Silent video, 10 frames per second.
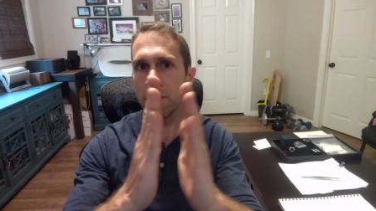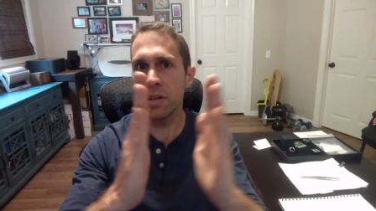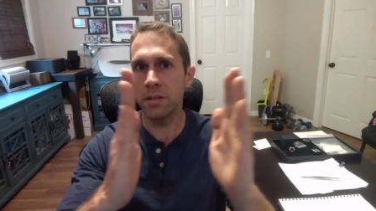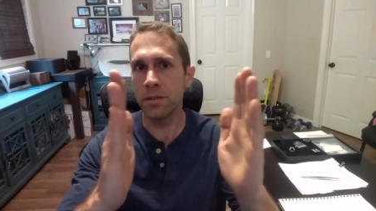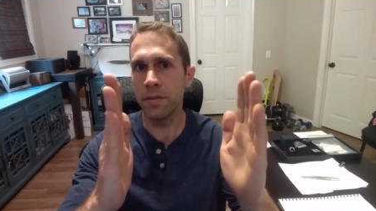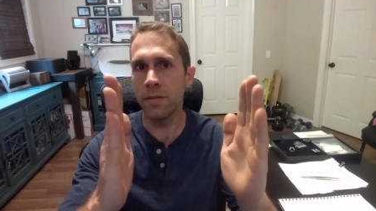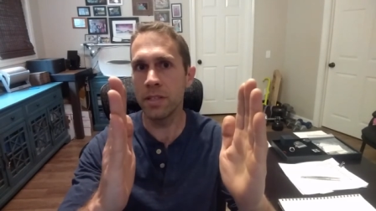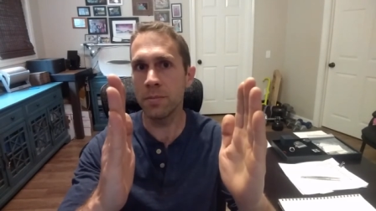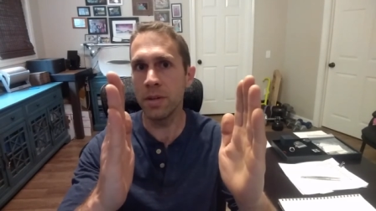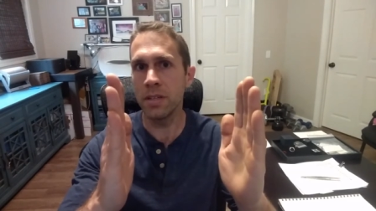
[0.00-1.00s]
because they're
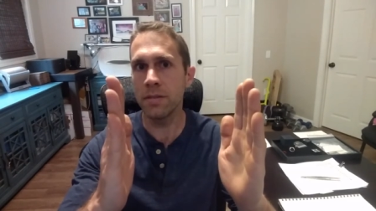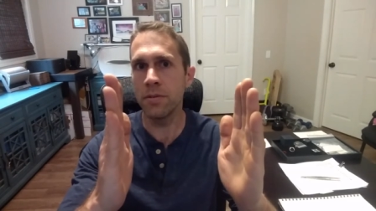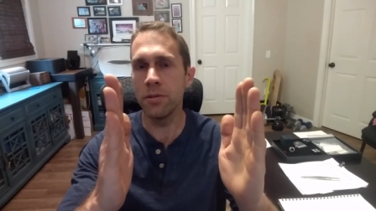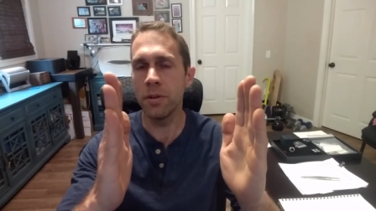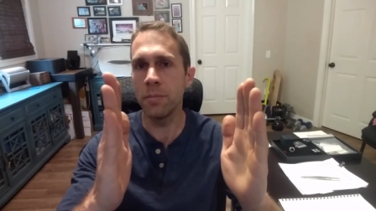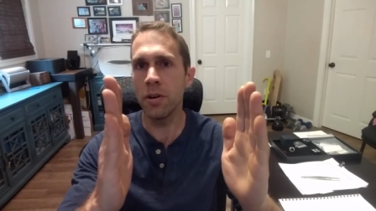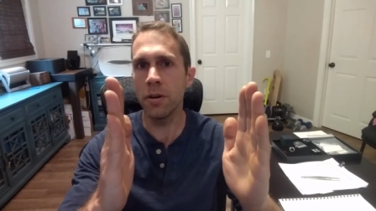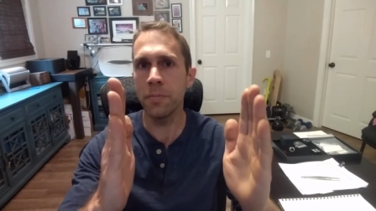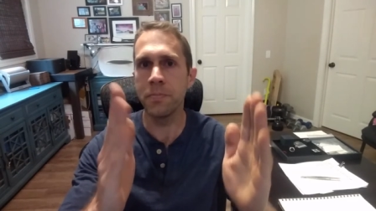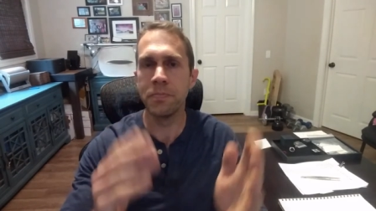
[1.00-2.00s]
spaced further apart.